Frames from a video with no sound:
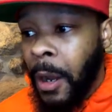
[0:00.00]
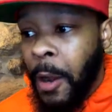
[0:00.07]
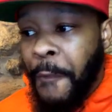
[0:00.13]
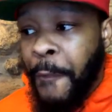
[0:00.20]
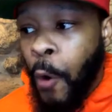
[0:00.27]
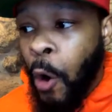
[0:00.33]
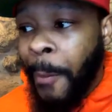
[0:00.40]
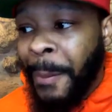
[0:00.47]

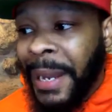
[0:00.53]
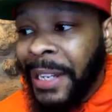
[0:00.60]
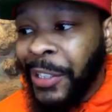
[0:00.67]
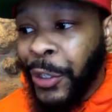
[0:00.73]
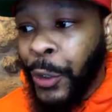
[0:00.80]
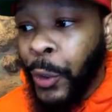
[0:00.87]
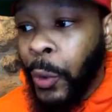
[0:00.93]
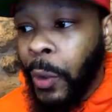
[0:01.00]
for me
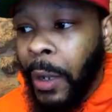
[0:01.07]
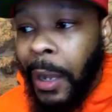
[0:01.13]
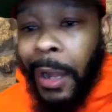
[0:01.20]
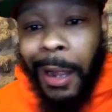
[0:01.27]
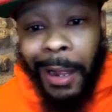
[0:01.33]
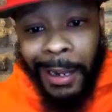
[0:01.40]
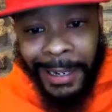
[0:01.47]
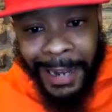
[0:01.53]
to
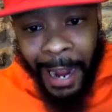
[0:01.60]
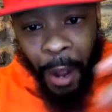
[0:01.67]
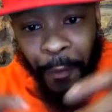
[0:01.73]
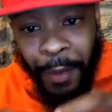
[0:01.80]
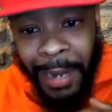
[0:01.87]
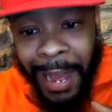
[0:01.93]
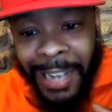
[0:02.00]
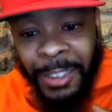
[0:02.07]

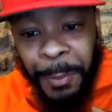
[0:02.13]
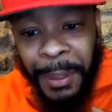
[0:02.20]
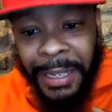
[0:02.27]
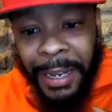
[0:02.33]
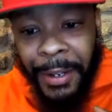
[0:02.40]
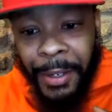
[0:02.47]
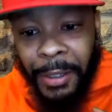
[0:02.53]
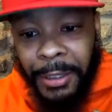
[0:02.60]
galvanize
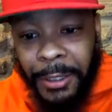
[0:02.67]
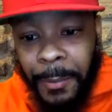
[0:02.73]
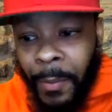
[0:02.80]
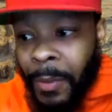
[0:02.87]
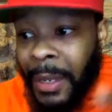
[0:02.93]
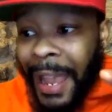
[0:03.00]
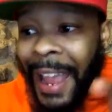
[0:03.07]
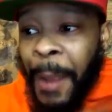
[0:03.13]
beginners
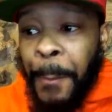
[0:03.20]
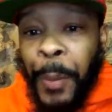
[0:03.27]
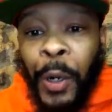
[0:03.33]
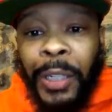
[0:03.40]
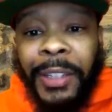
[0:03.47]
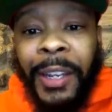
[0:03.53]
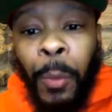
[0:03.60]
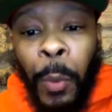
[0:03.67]
and
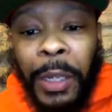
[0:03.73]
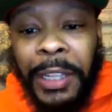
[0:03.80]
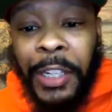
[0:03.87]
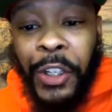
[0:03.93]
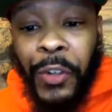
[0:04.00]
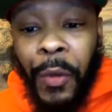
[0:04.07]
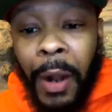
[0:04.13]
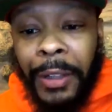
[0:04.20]
put them with
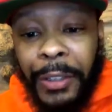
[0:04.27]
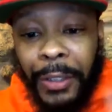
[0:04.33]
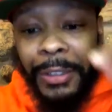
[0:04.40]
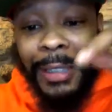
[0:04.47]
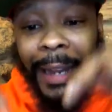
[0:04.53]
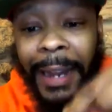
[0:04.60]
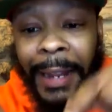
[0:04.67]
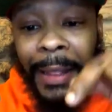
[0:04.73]

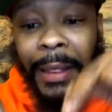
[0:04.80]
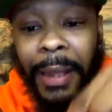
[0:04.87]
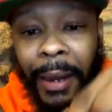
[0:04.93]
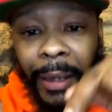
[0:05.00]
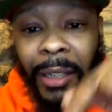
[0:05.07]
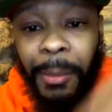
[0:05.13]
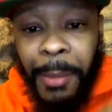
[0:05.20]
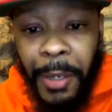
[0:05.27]
instructors in their
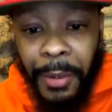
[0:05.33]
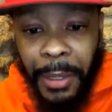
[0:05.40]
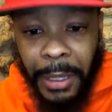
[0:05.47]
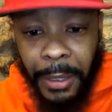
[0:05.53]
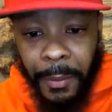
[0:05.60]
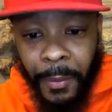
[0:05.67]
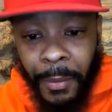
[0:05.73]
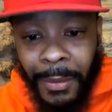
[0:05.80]
community.
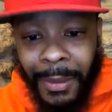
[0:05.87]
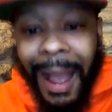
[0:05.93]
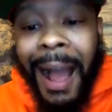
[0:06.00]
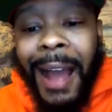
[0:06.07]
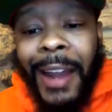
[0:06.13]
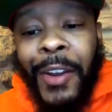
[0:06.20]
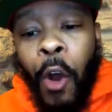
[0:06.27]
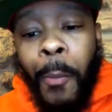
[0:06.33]

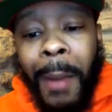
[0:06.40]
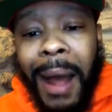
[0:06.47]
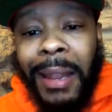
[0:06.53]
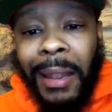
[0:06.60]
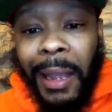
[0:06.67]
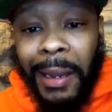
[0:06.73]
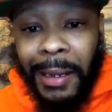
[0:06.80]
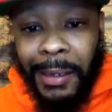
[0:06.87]
I know my
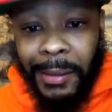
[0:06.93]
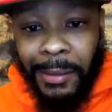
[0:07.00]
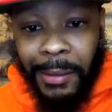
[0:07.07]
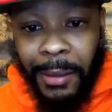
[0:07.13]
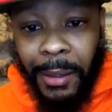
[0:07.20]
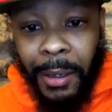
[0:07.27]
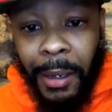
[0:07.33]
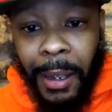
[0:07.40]
lane.
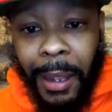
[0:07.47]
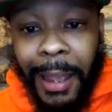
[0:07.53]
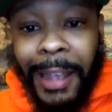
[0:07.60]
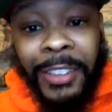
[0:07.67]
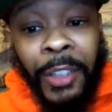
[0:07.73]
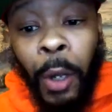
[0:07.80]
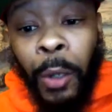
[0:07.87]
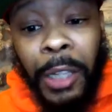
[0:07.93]

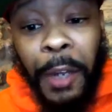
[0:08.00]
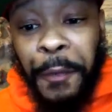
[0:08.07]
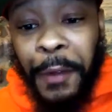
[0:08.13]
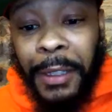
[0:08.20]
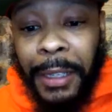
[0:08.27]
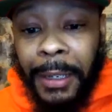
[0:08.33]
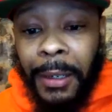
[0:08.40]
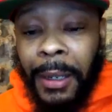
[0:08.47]
It's no different
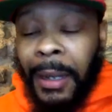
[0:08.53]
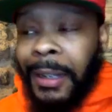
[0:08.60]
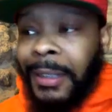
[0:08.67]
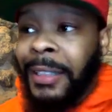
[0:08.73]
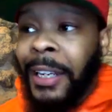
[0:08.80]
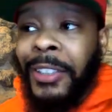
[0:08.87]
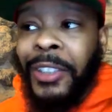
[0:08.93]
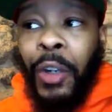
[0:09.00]
than
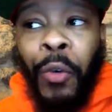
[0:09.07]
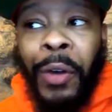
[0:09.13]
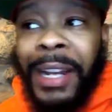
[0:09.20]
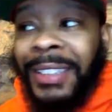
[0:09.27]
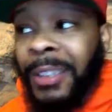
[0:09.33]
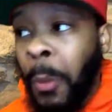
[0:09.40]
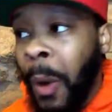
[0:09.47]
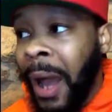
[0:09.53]
there's a
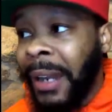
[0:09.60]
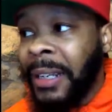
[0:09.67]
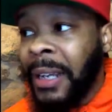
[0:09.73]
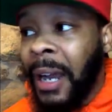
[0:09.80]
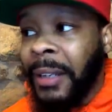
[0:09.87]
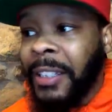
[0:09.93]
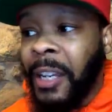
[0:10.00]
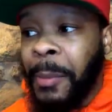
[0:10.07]
reason why the
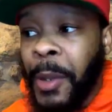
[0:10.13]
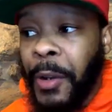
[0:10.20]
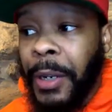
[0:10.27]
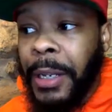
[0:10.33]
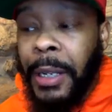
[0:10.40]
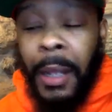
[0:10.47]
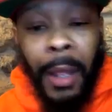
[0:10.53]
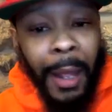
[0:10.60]
gun
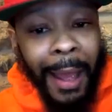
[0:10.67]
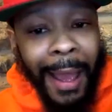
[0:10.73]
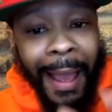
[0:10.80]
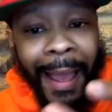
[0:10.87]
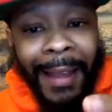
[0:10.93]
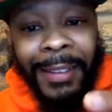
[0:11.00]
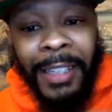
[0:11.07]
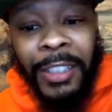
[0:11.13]
community
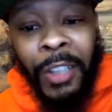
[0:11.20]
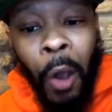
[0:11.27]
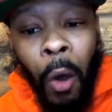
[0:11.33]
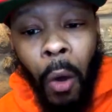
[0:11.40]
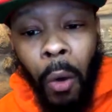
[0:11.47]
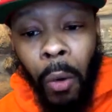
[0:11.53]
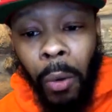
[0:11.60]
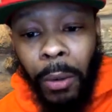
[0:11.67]
had this
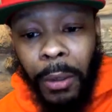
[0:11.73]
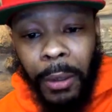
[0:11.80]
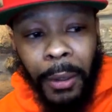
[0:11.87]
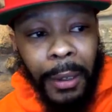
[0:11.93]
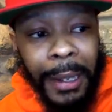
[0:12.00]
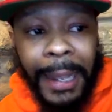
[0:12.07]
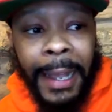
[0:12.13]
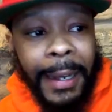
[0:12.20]
hole
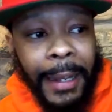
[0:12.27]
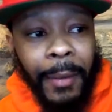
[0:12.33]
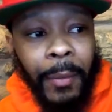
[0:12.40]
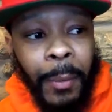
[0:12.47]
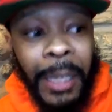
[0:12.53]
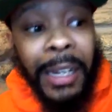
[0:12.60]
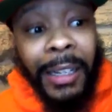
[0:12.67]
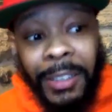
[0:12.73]
in it,
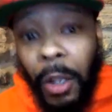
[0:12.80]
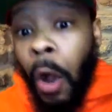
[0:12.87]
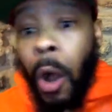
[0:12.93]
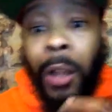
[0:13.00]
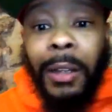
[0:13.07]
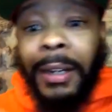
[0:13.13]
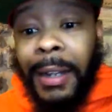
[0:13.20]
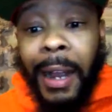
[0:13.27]
because
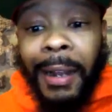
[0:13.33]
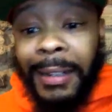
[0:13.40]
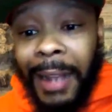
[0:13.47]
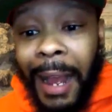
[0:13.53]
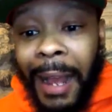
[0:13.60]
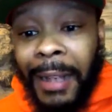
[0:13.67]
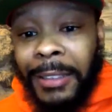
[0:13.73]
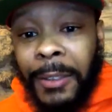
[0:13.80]
all of the gun
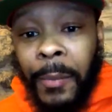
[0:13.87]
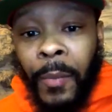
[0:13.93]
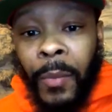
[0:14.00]
guys